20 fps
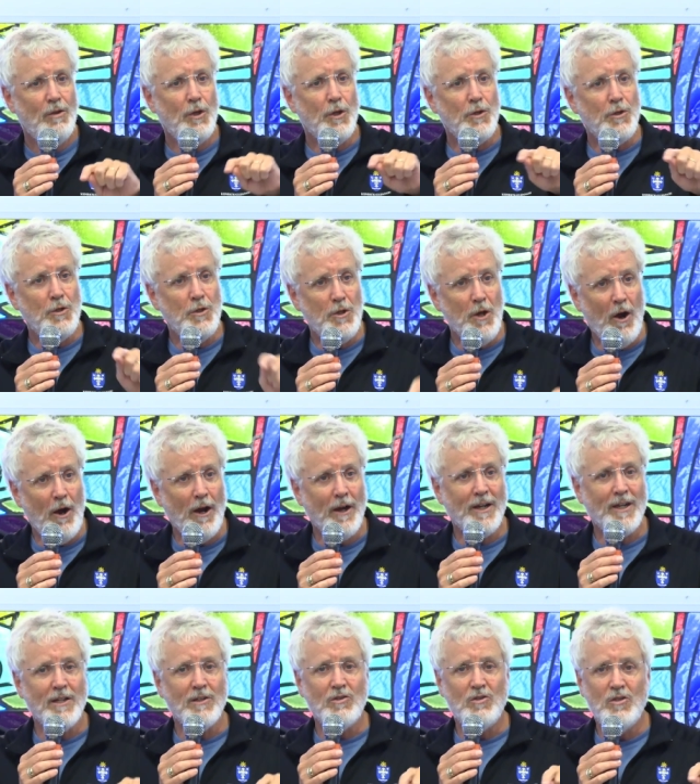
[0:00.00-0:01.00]
the
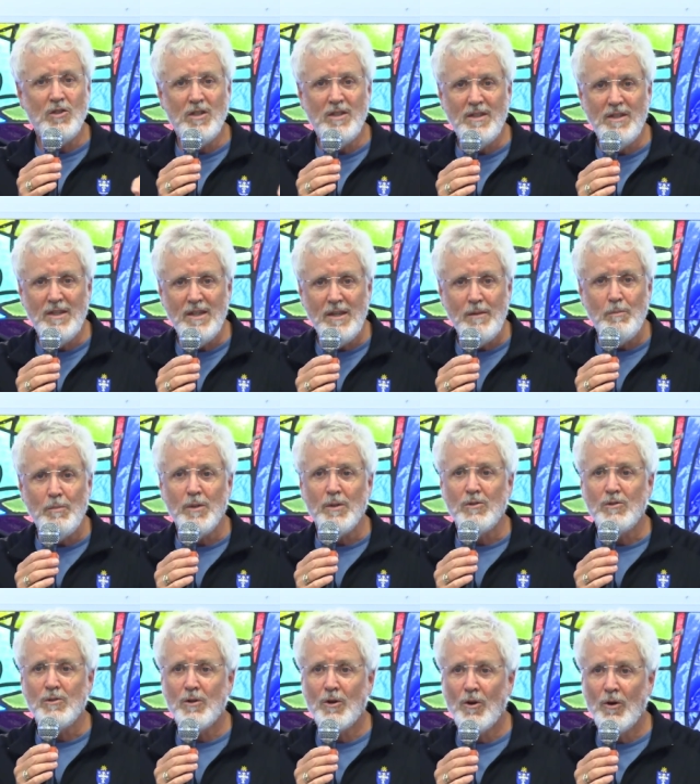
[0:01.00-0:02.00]
darkest,
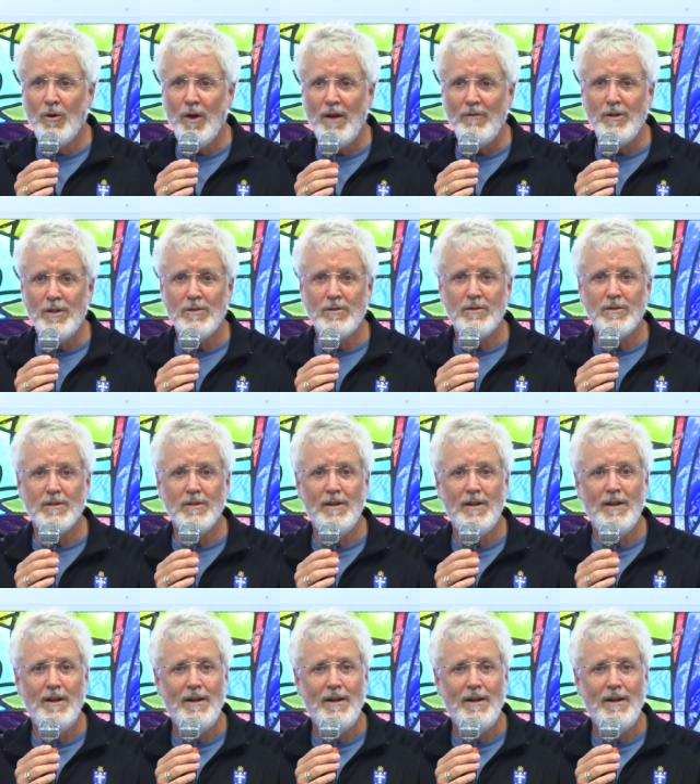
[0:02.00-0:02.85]
deepest crevice